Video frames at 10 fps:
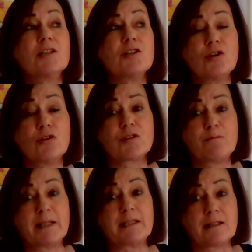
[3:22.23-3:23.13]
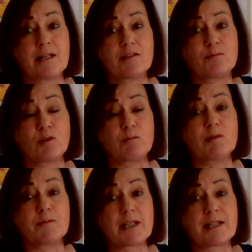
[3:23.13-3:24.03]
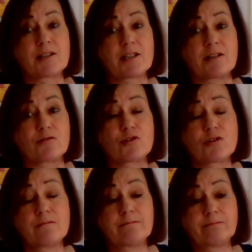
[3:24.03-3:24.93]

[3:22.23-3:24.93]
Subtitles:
not mental health problems as such.